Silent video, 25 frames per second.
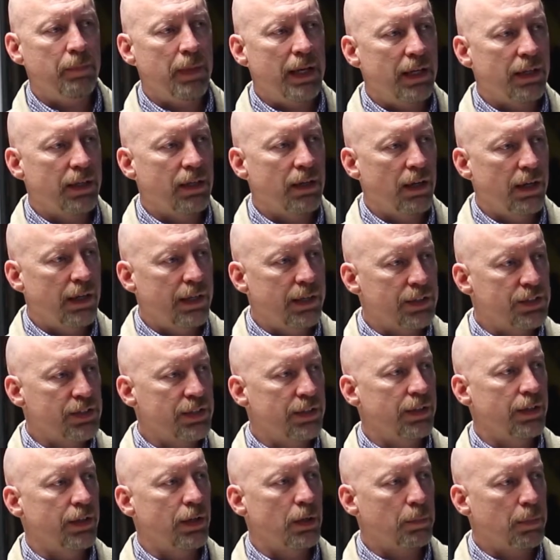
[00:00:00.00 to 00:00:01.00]
mankind
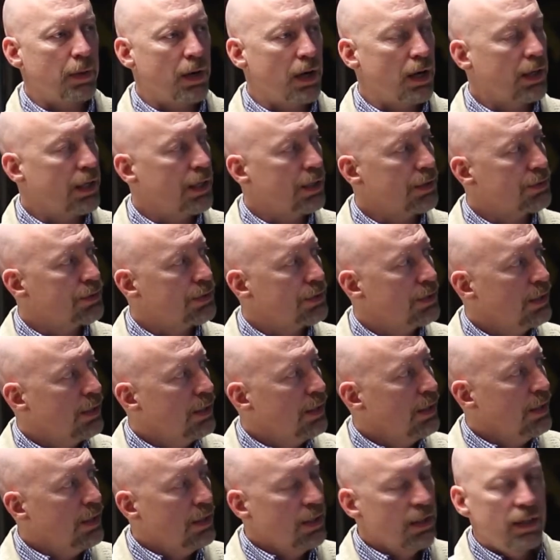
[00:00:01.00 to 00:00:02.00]
sitting in our pockets,
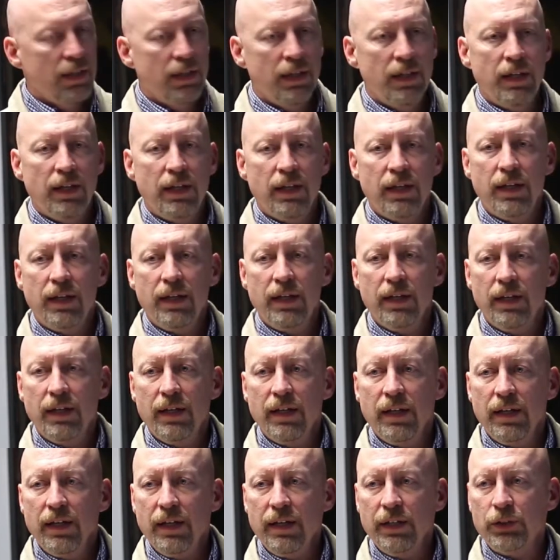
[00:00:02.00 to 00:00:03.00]

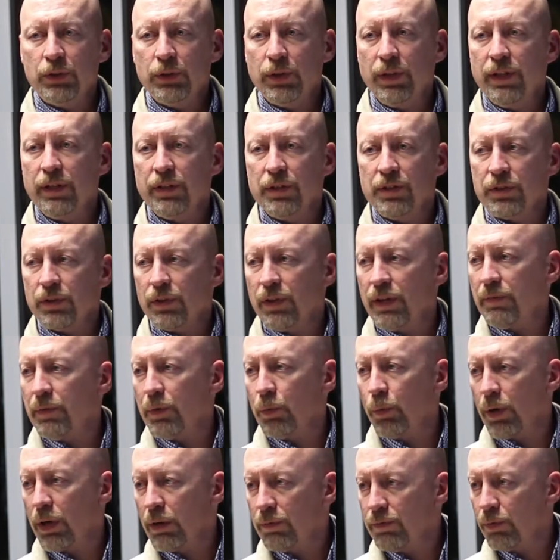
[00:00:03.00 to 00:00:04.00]
and triggers are
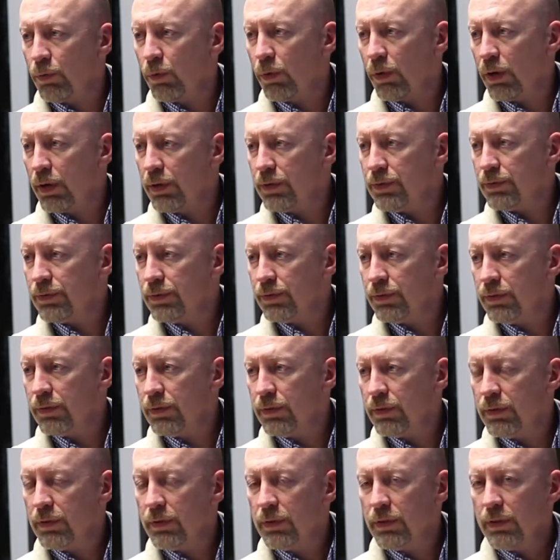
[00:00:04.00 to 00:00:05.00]
everywhere for us.
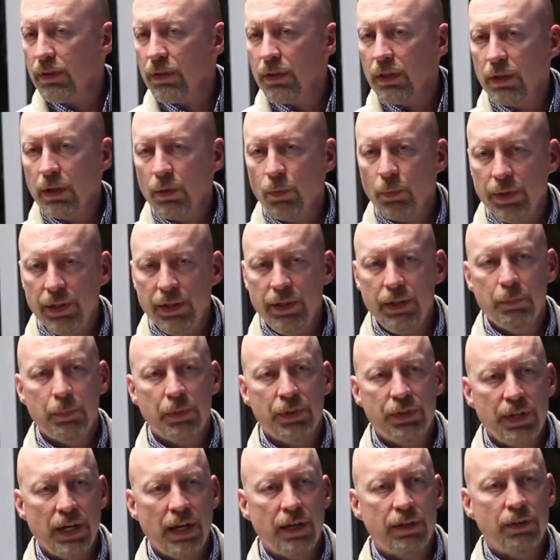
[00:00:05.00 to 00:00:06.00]
We need to
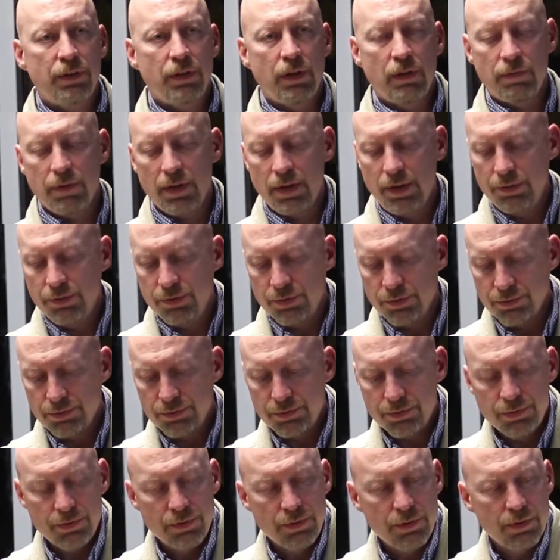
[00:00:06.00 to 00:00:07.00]
protect our devices.